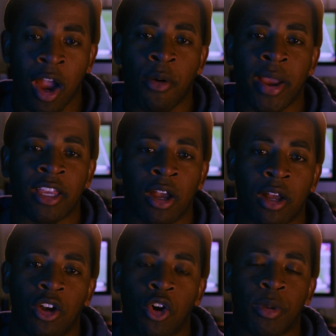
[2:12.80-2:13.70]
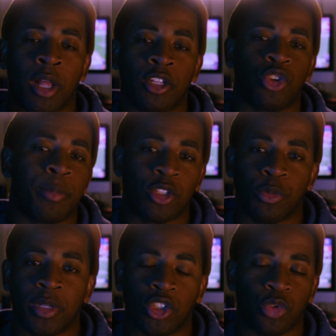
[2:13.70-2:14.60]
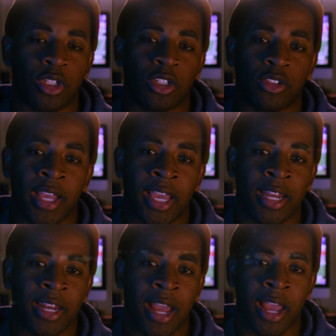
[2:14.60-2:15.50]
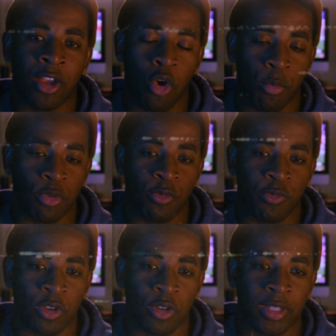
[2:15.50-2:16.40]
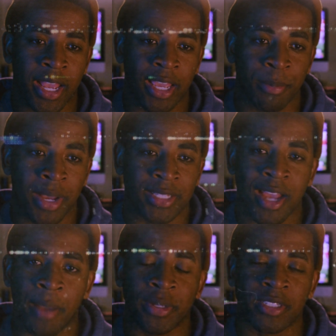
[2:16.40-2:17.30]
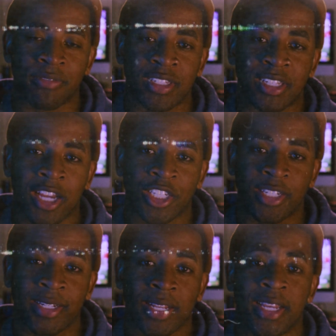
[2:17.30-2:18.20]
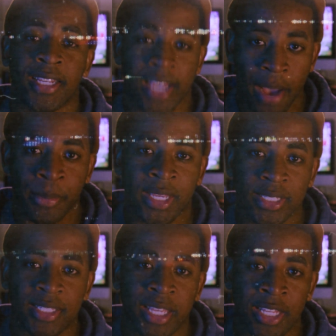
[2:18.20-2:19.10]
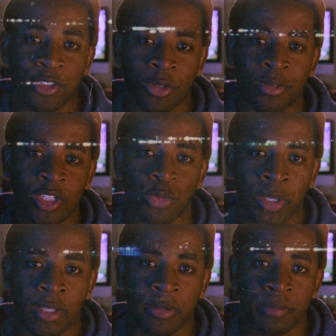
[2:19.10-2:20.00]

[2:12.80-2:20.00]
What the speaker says: All right, y'all, hope y'all enjoyed my 2-minute drill, and I hope you feel like my topics of discussion got me into the end zone this week.